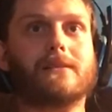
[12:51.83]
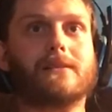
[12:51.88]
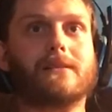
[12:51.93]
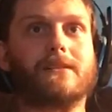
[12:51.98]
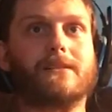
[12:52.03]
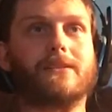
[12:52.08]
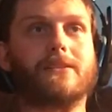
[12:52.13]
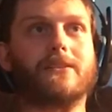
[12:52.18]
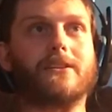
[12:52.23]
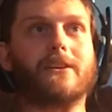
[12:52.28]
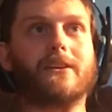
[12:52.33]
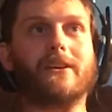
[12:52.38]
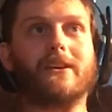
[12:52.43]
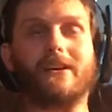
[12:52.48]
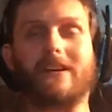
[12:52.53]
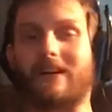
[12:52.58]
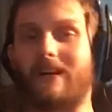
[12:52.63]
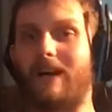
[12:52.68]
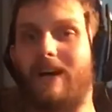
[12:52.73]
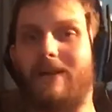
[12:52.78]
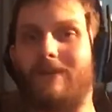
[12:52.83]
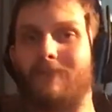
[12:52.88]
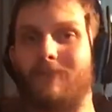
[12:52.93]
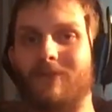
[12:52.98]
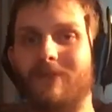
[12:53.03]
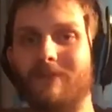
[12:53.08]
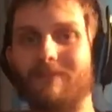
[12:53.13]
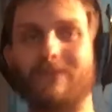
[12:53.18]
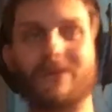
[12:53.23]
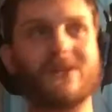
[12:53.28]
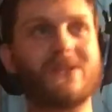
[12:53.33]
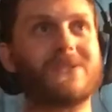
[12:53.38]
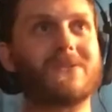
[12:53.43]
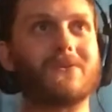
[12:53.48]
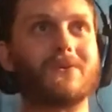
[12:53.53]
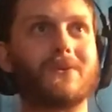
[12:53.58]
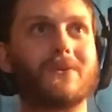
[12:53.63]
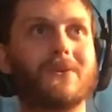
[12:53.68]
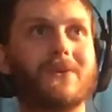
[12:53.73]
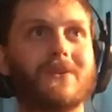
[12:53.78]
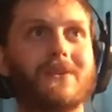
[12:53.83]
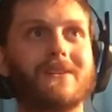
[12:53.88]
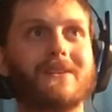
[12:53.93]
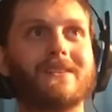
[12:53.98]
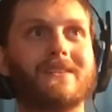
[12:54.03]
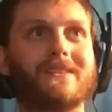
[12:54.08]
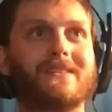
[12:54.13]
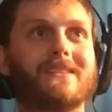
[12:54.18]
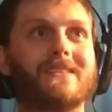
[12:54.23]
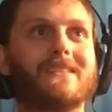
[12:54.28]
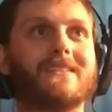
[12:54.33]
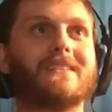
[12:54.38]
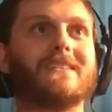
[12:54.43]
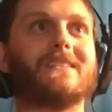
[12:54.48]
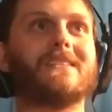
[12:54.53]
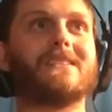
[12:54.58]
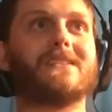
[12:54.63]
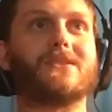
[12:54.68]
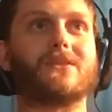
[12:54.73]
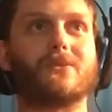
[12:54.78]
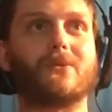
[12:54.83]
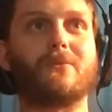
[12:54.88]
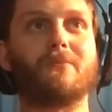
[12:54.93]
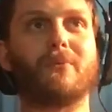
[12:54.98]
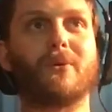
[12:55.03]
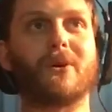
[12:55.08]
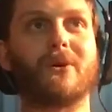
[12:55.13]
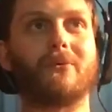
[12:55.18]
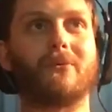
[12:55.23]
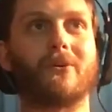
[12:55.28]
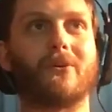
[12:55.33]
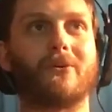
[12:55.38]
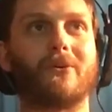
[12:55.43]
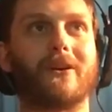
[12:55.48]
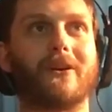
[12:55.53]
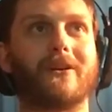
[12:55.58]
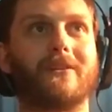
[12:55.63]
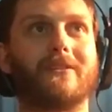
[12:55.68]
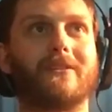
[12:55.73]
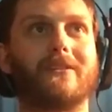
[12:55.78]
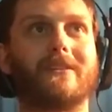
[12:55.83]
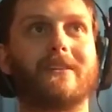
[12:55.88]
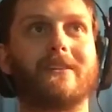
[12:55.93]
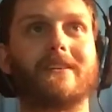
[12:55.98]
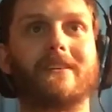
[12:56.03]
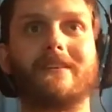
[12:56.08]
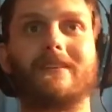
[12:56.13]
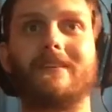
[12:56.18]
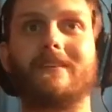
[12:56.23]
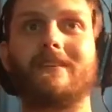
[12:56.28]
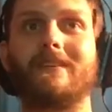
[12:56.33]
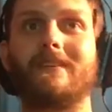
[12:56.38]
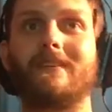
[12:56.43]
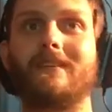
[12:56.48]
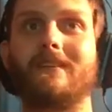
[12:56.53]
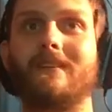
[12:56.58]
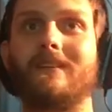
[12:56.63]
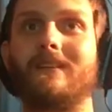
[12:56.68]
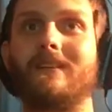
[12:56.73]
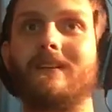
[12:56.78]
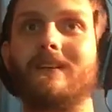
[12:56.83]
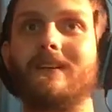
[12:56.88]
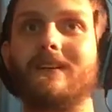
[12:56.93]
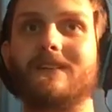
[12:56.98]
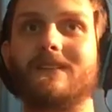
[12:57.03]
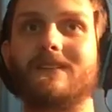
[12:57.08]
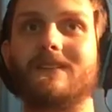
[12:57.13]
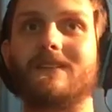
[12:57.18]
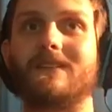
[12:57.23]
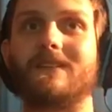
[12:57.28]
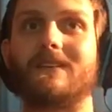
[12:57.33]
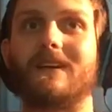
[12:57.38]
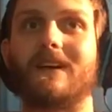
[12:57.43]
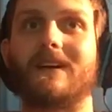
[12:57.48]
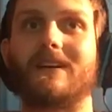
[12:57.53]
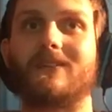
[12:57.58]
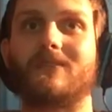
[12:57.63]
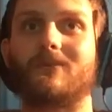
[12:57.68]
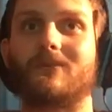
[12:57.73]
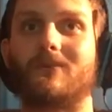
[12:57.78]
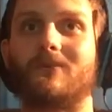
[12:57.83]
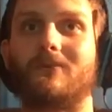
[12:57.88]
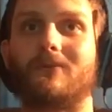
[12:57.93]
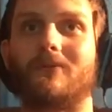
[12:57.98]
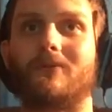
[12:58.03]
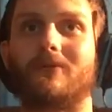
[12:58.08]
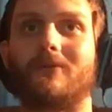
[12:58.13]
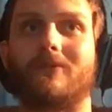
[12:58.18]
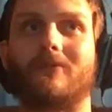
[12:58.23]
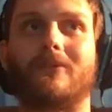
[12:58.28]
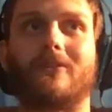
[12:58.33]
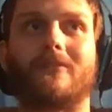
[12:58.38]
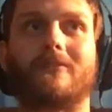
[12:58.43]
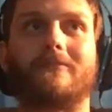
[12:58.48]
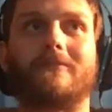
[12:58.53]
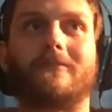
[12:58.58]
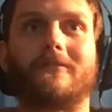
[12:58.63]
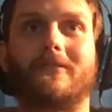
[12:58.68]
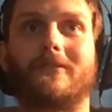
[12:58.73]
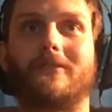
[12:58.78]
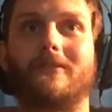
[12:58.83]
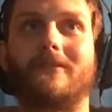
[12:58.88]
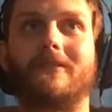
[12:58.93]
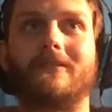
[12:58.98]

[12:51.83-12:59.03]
Yeah, got him with the pistol. So we'll play one round a day. It's actually really a lot of fun.